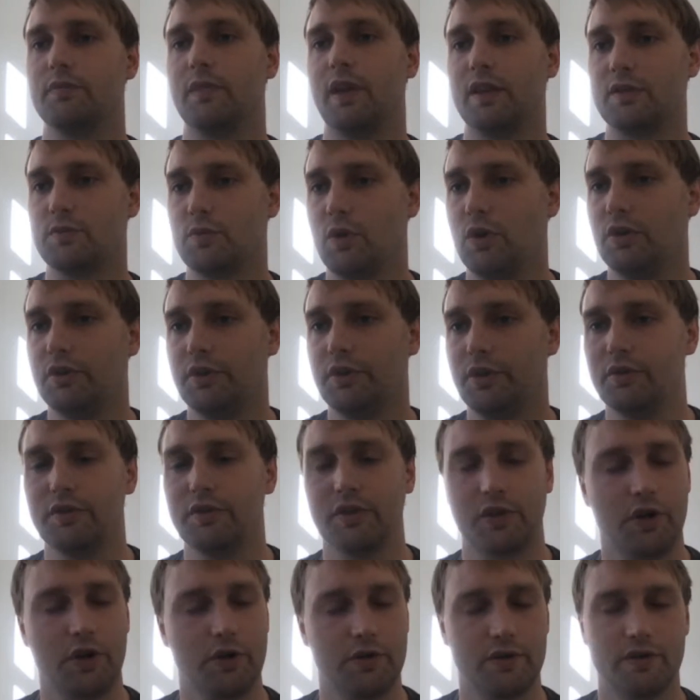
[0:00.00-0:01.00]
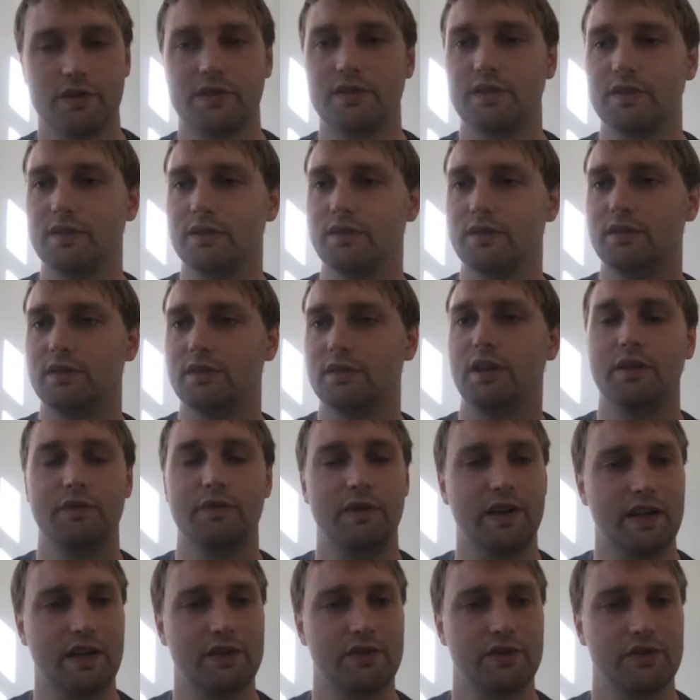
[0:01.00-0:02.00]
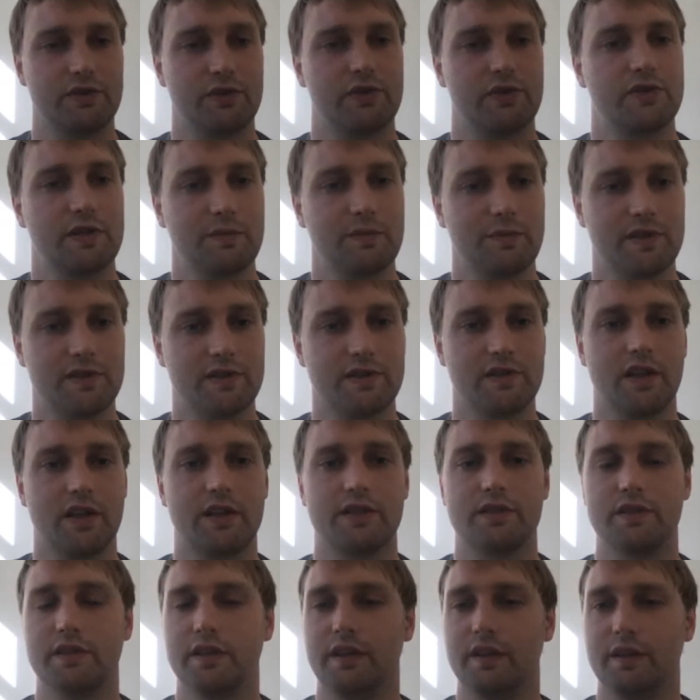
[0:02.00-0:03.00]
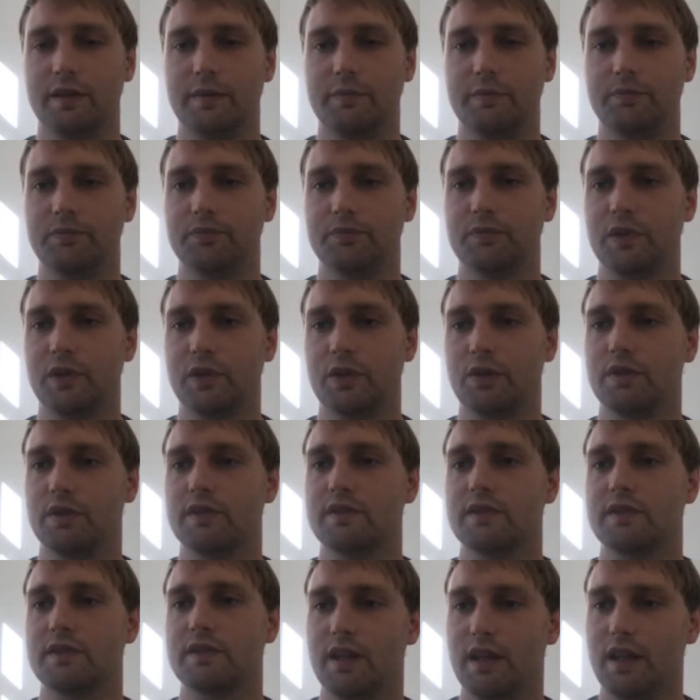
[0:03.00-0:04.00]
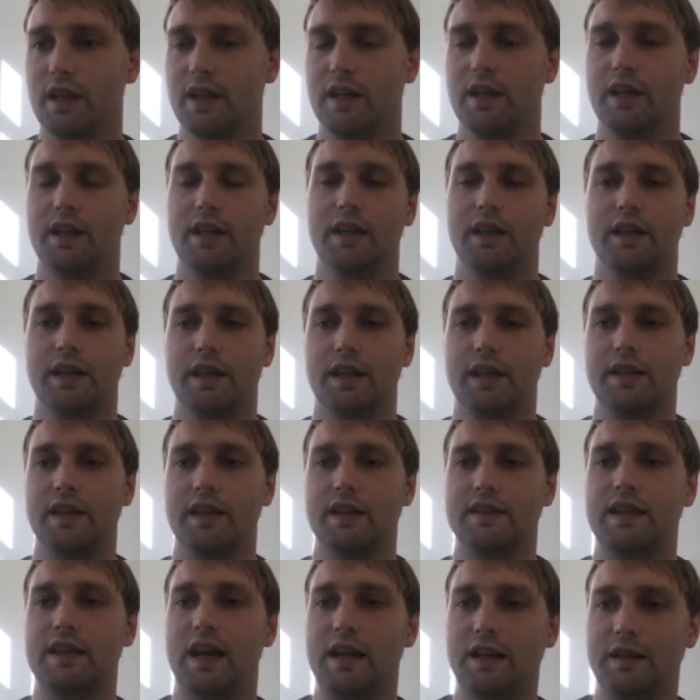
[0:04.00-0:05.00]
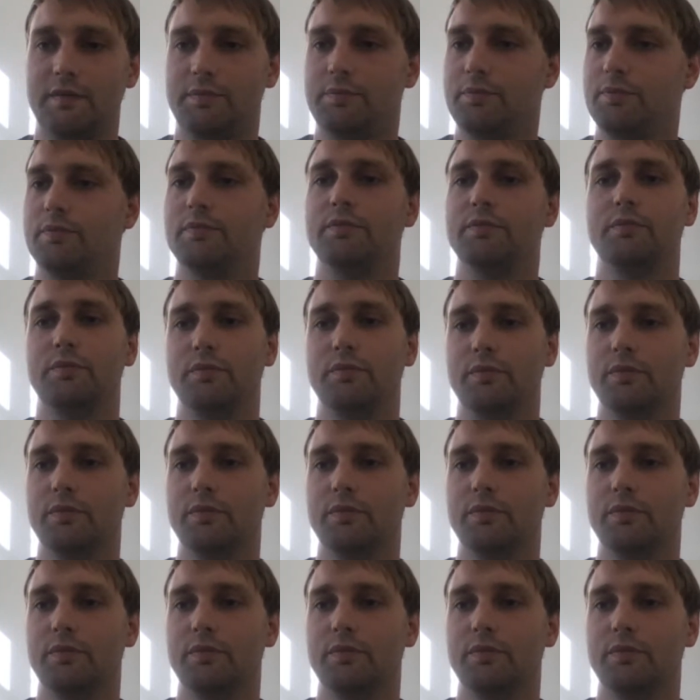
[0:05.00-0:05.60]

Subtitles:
as we all know, the current financial system is not, it's kind of,